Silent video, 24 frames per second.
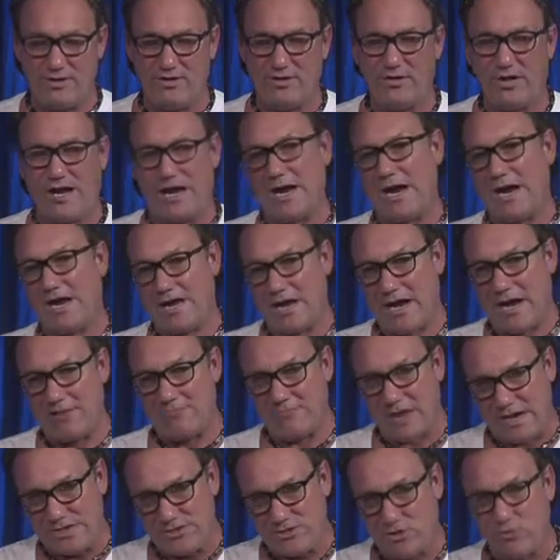
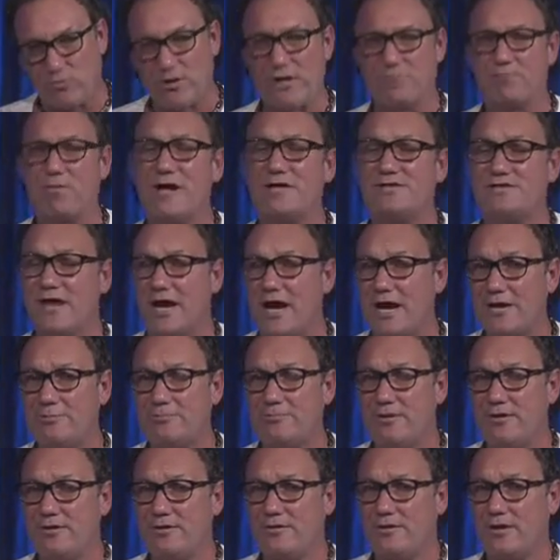I donate my
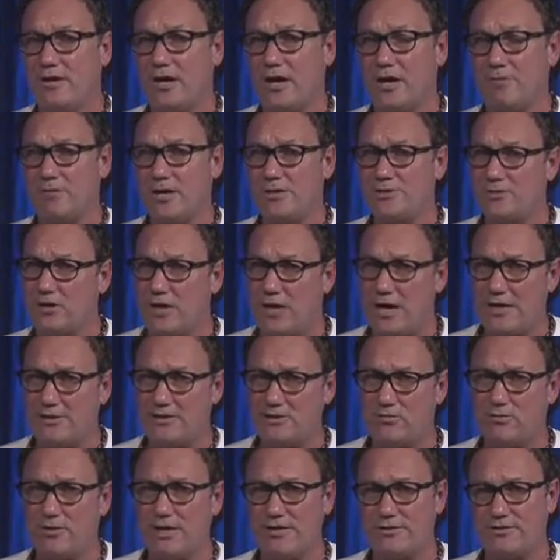time. I
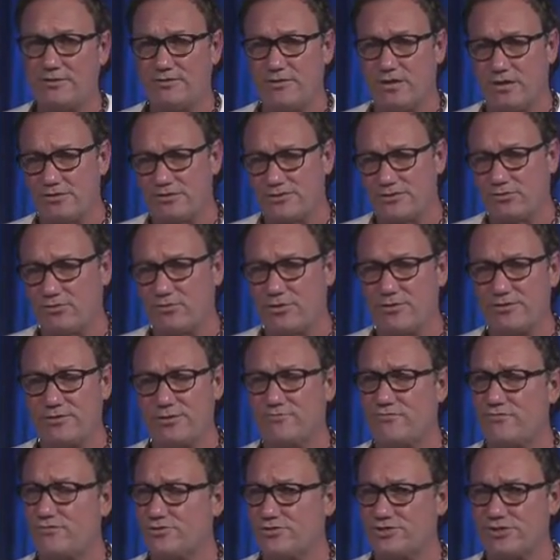donate to assorted
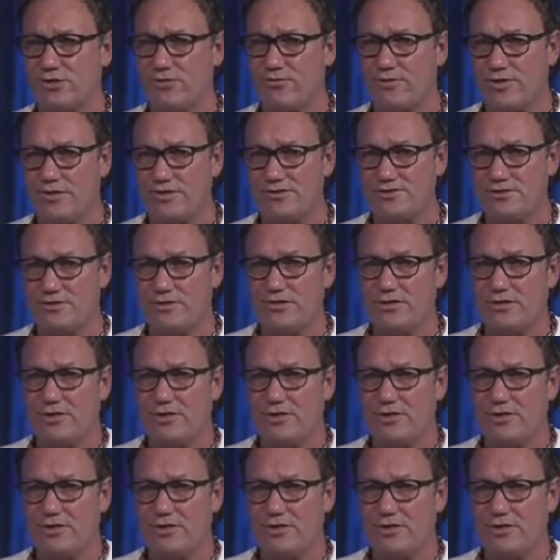different charities.